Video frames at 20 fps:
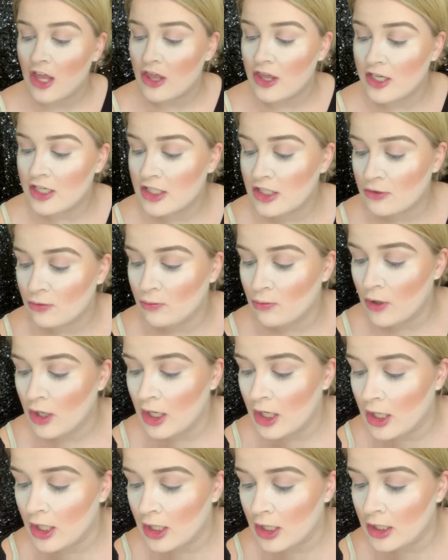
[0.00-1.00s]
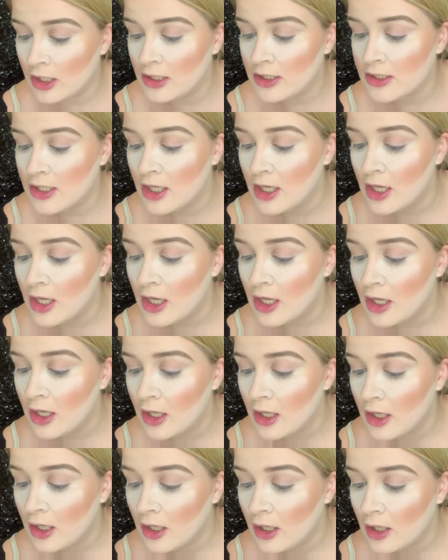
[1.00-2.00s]
This was,
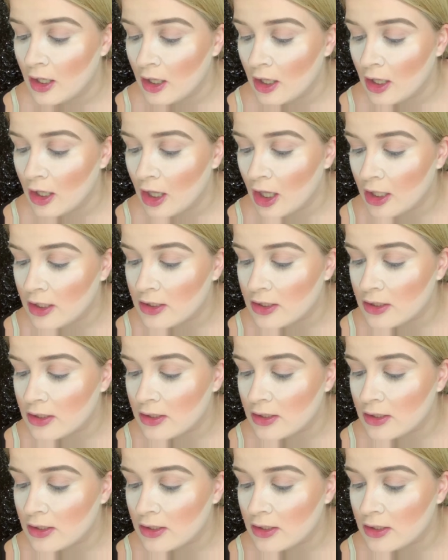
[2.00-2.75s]
let's